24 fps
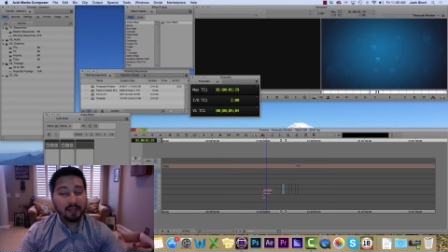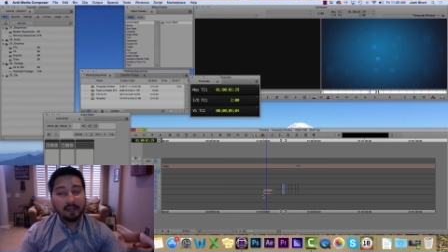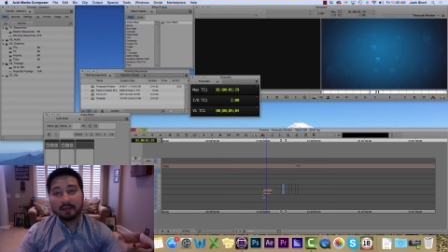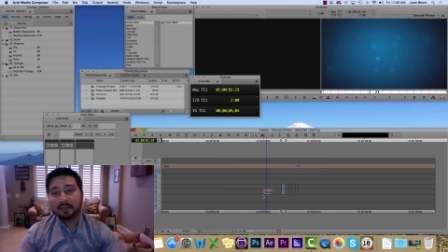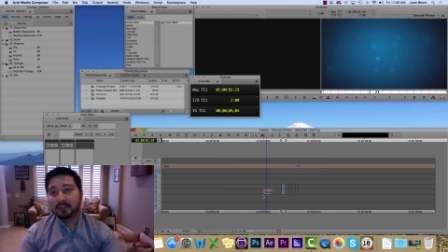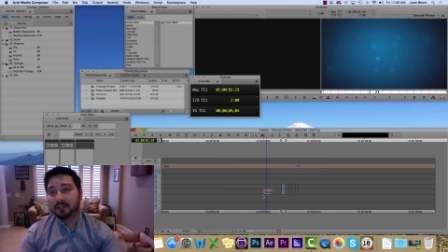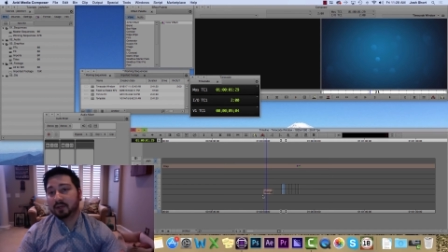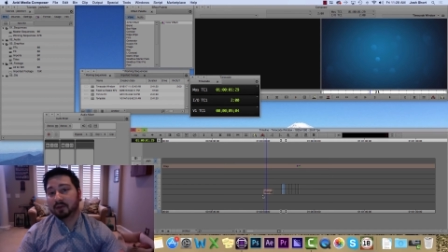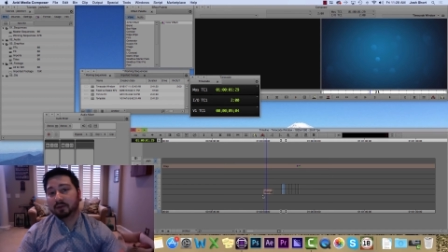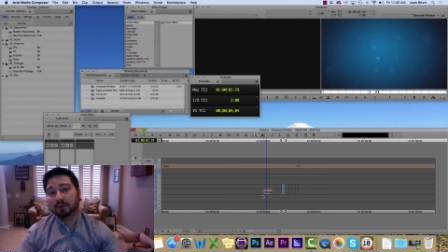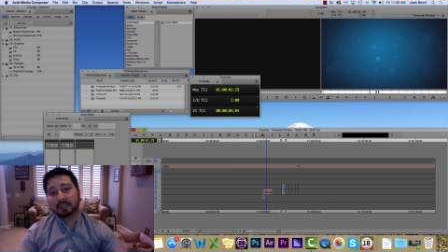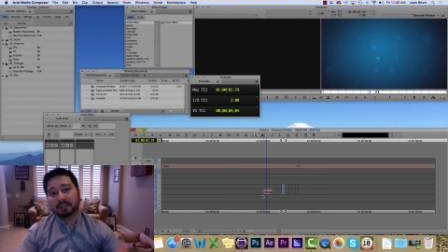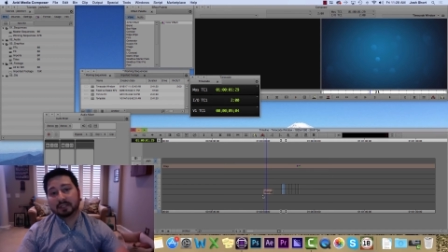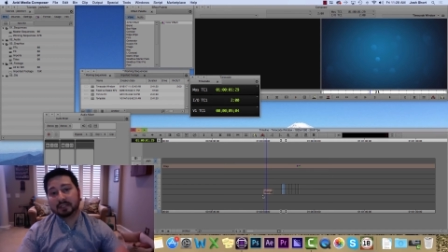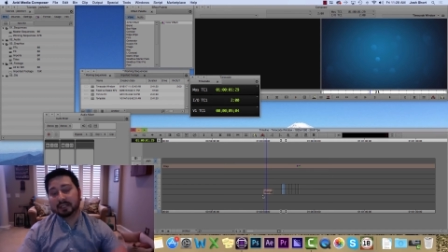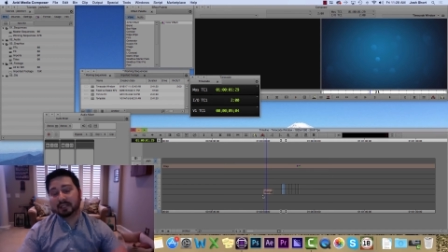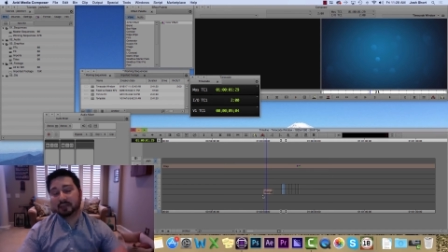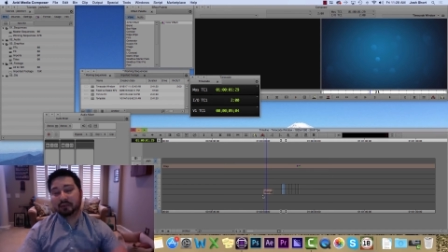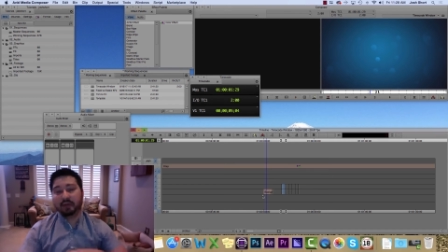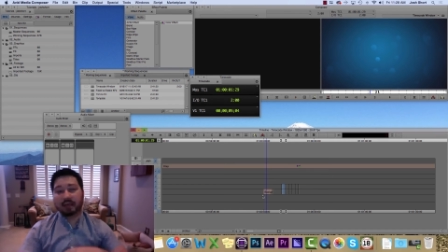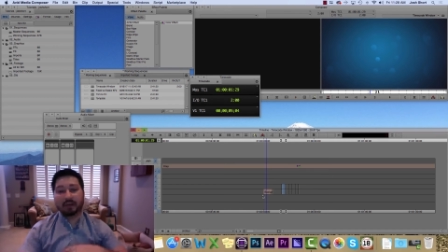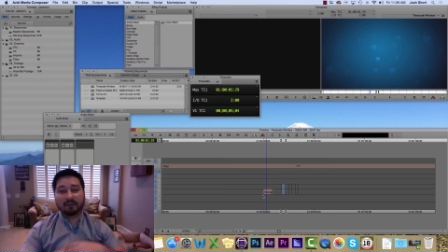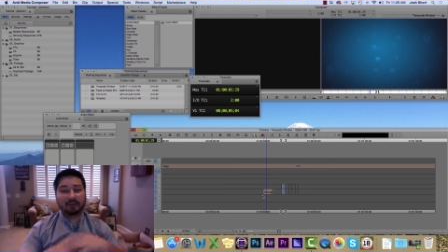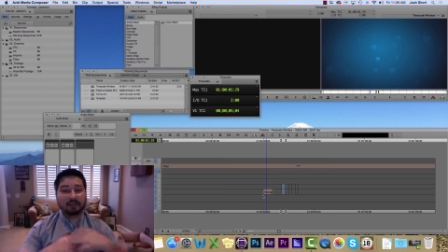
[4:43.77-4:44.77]
So let's say
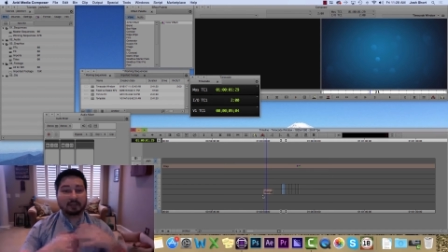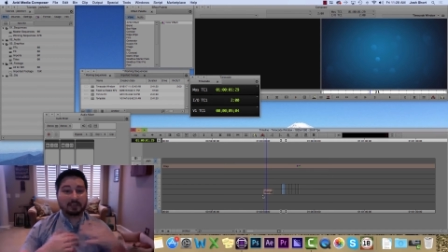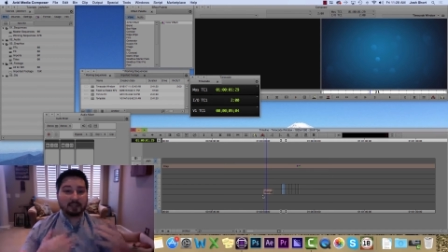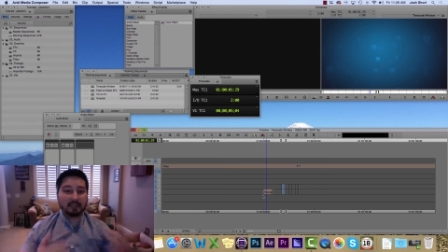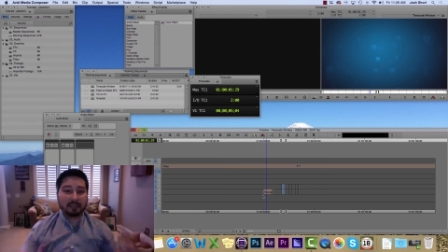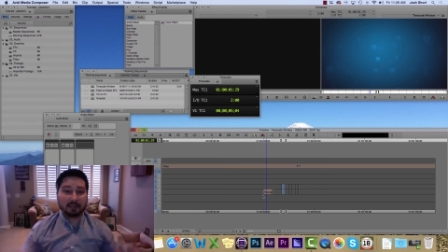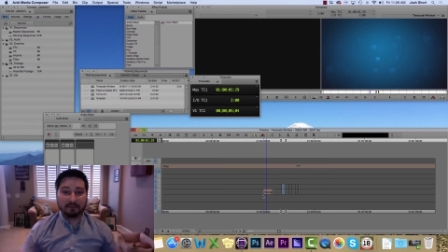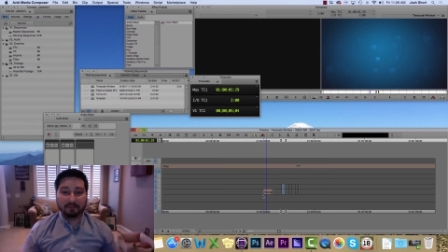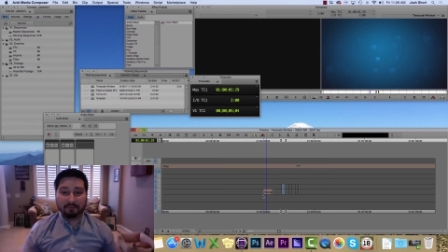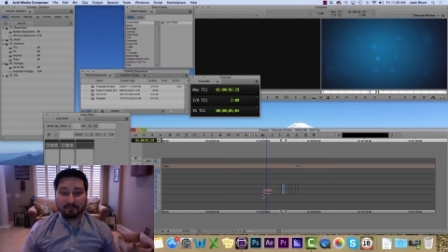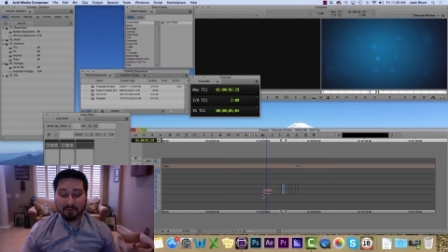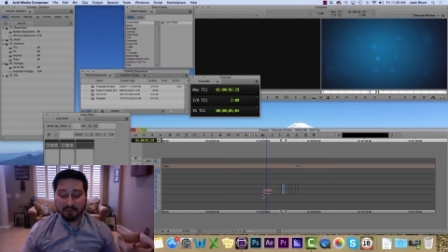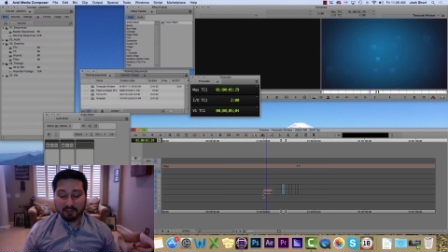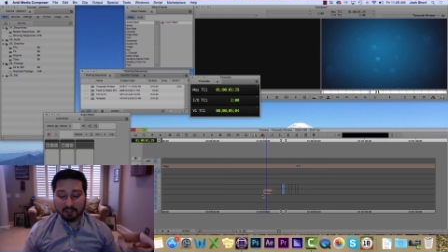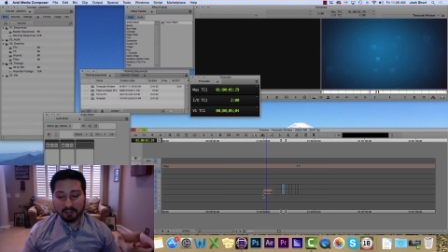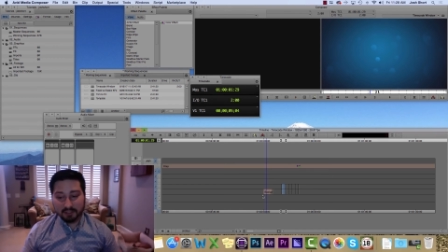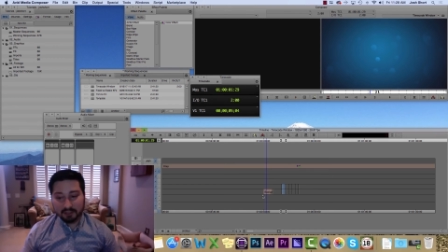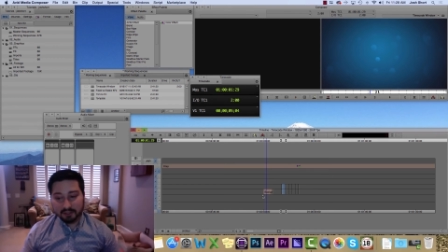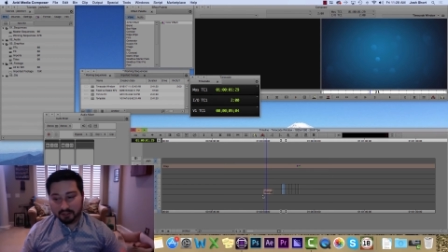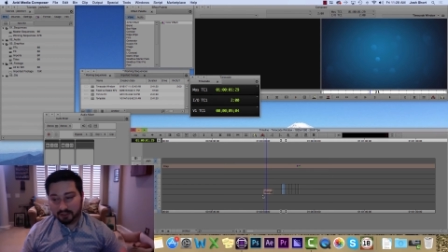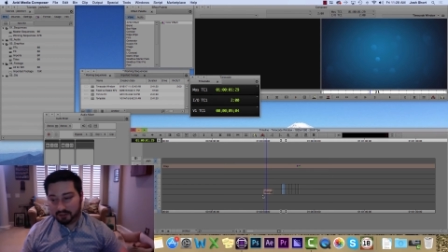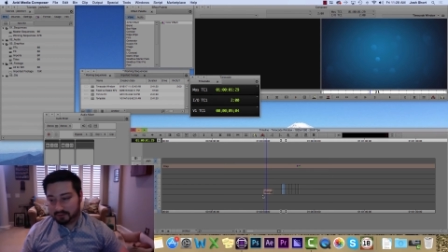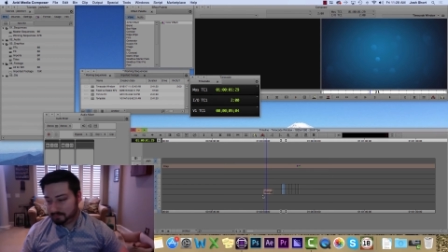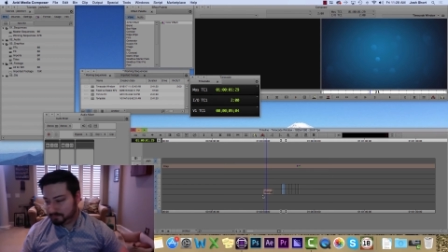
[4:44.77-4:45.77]
you have a ton of
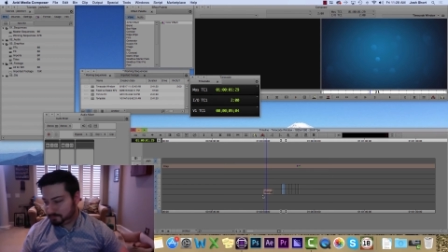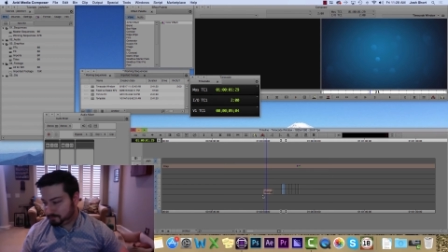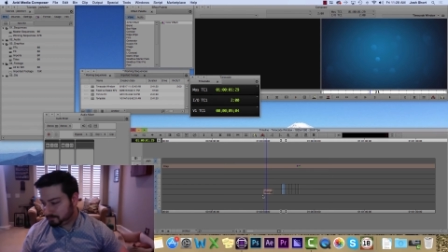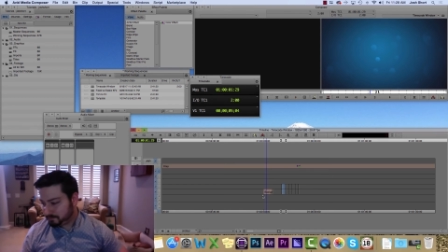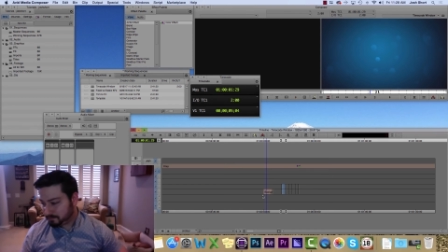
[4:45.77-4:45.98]
footage